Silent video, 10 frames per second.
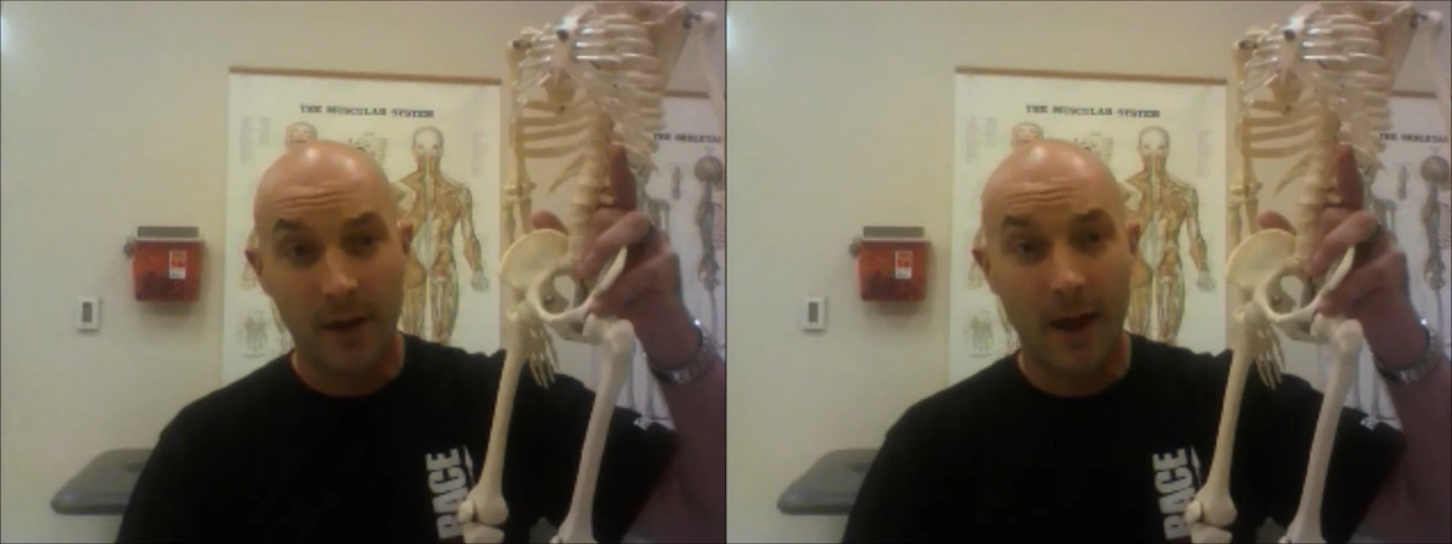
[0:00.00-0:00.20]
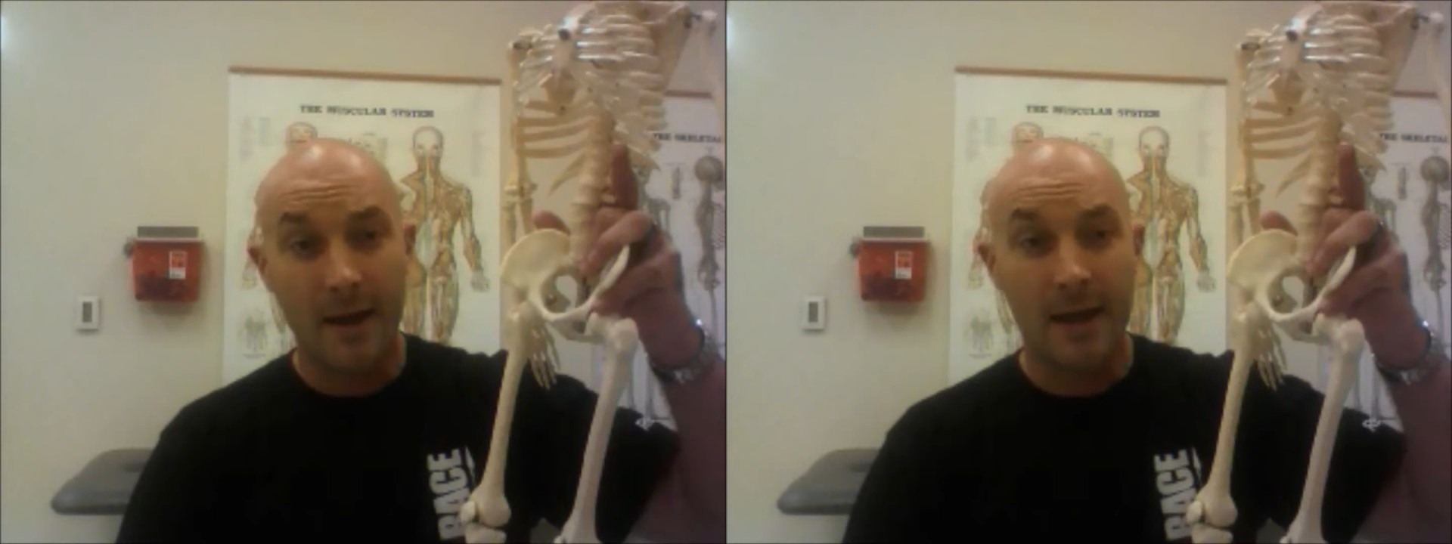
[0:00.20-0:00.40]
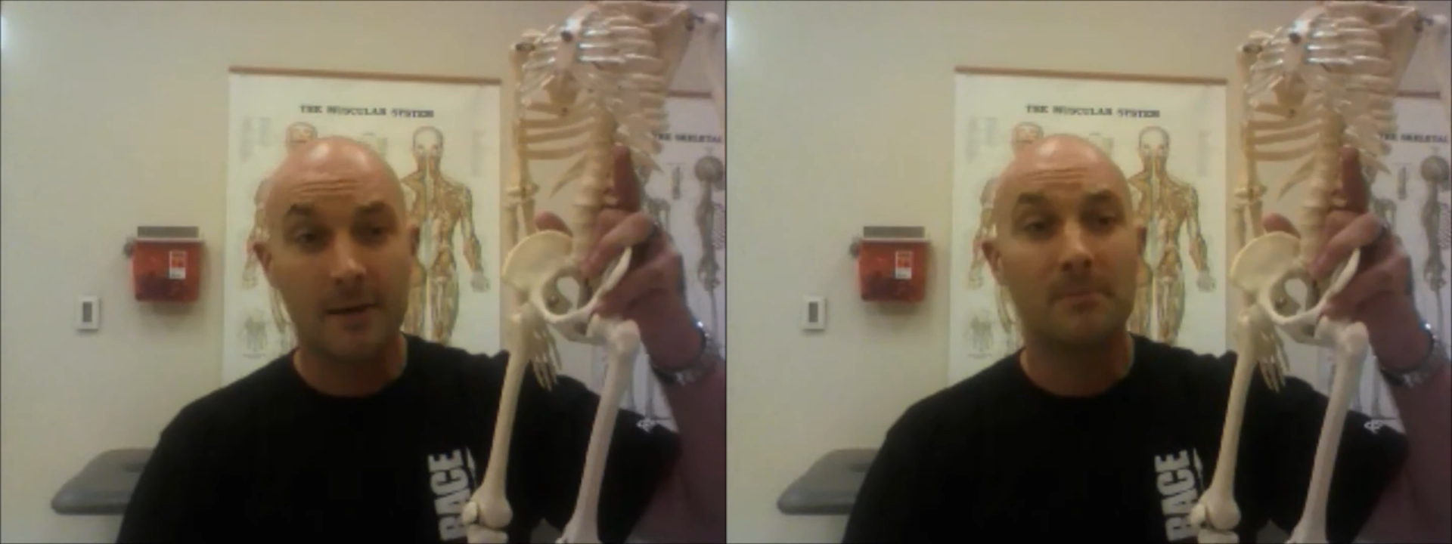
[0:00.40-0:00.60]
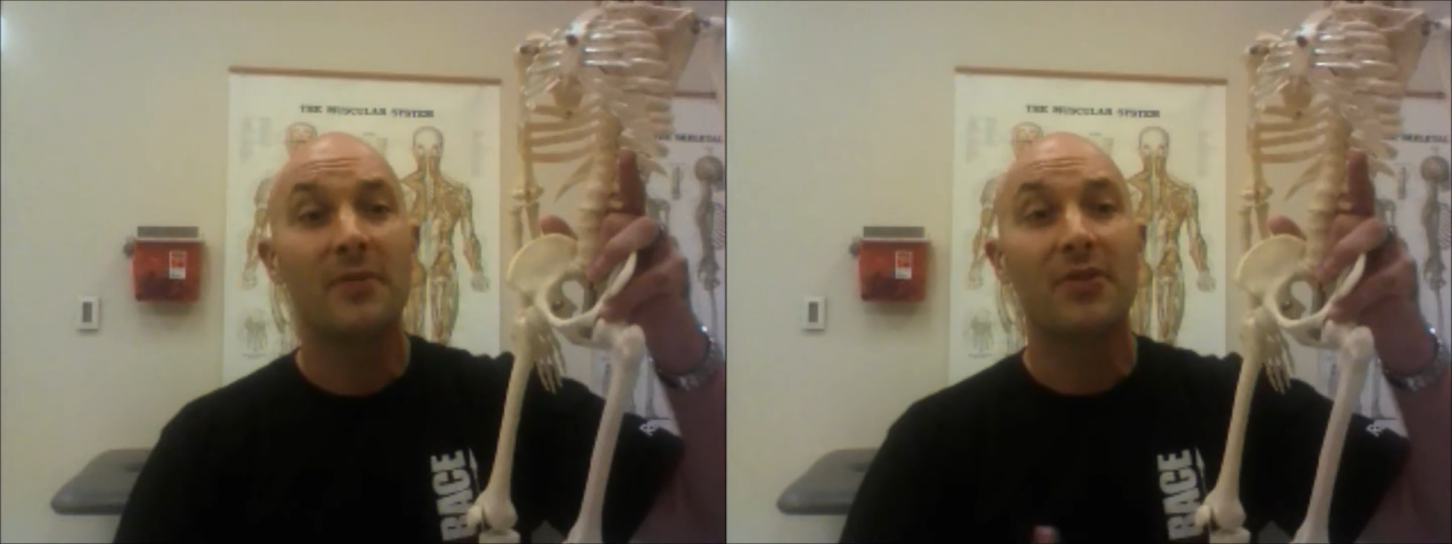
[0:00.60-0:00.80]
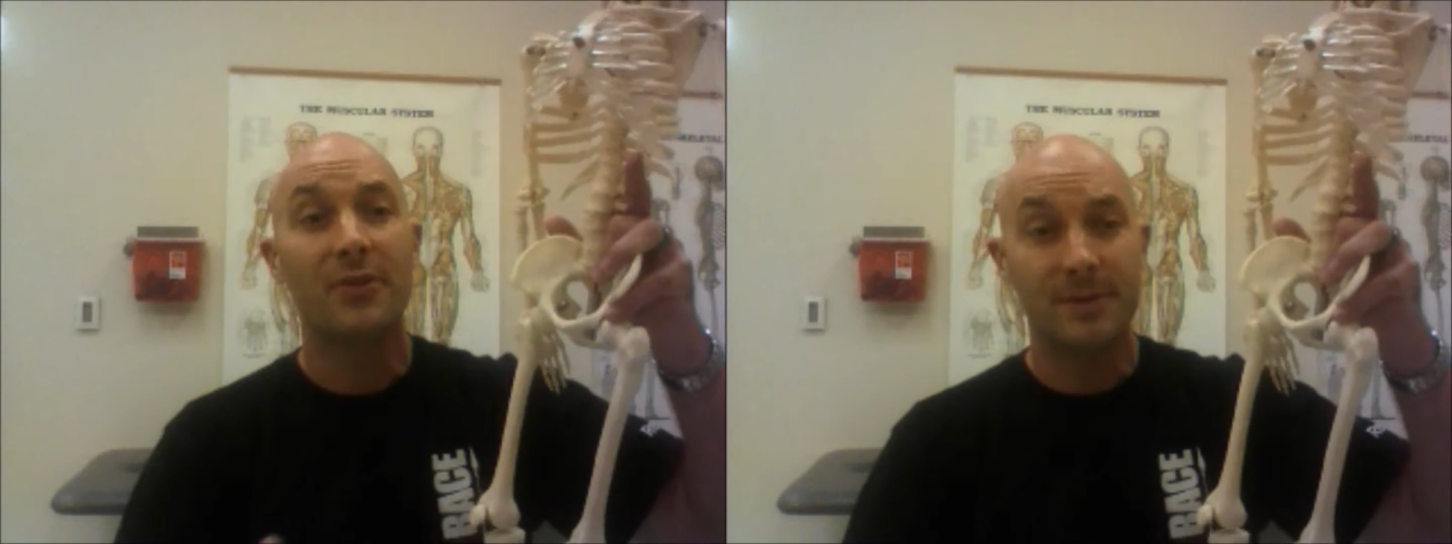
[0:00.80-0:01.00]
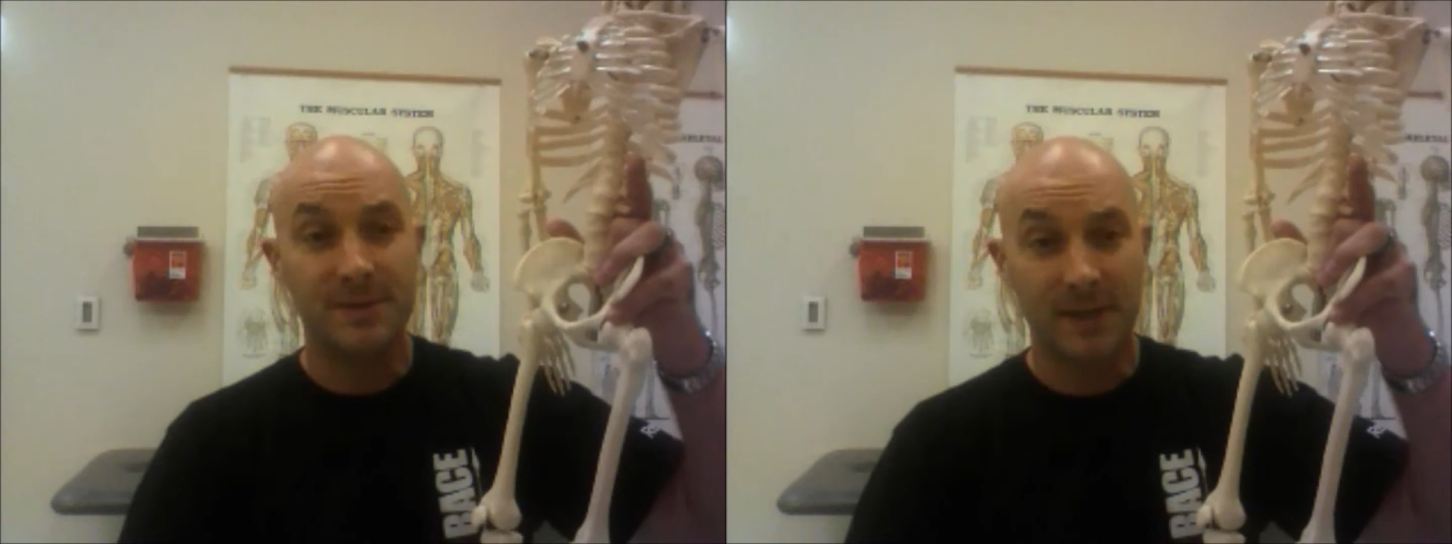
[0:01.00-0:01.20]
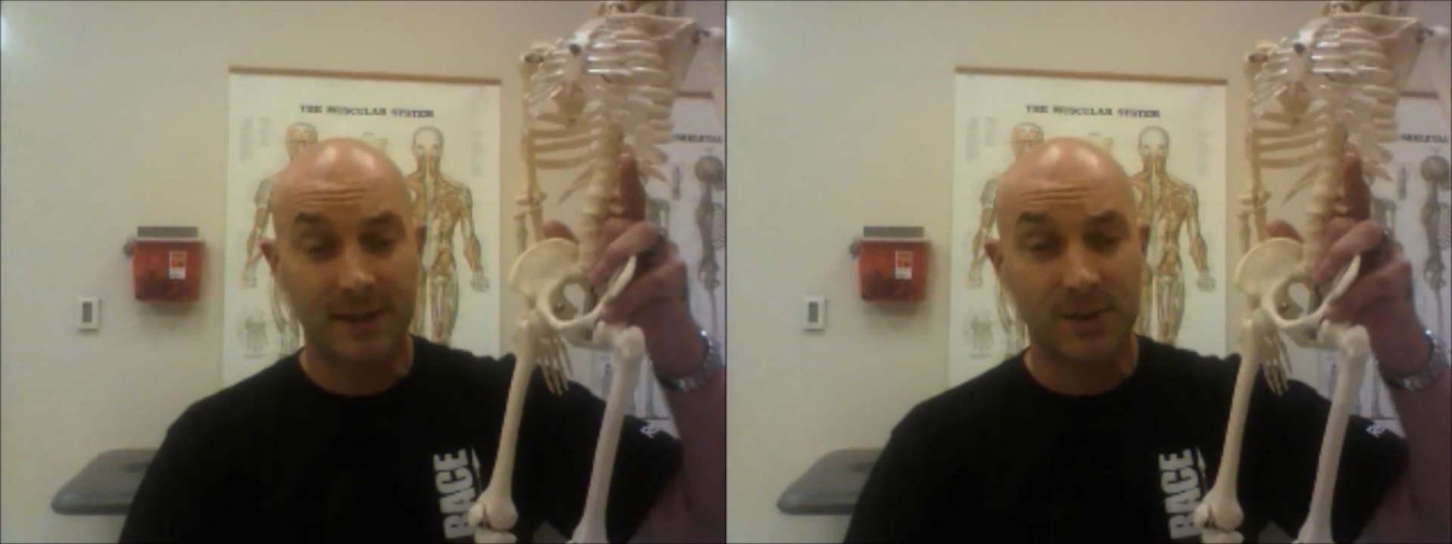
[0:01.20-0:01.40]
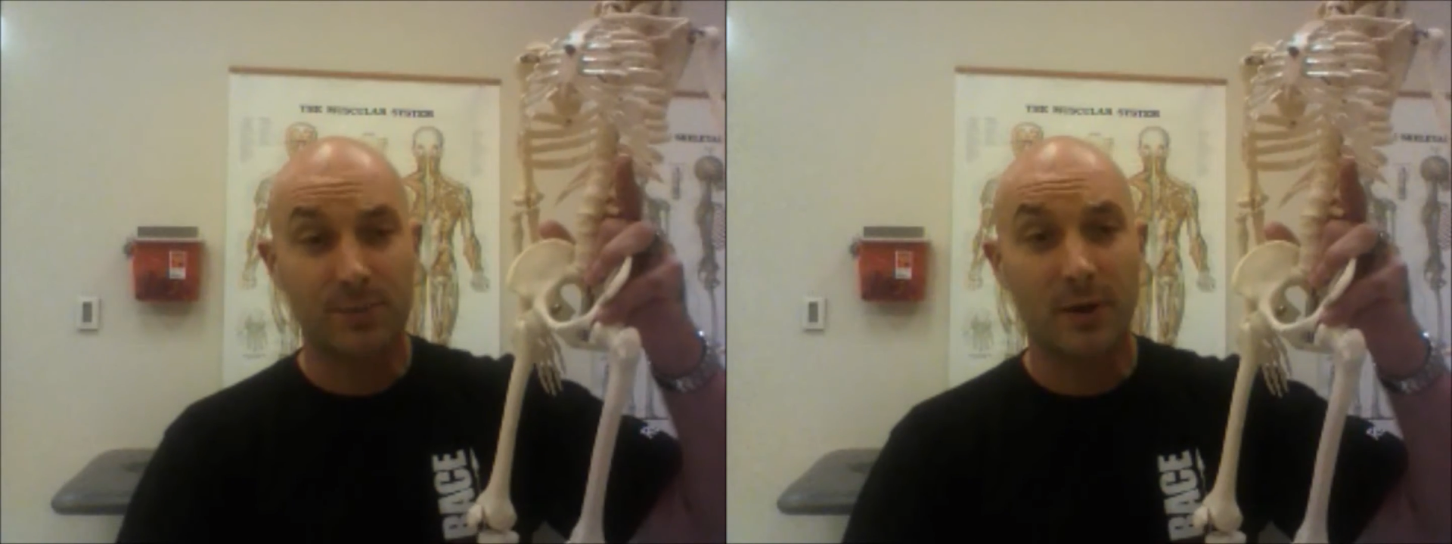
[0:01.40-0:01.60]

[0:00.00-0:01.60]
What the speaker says: Again, 30 seconds of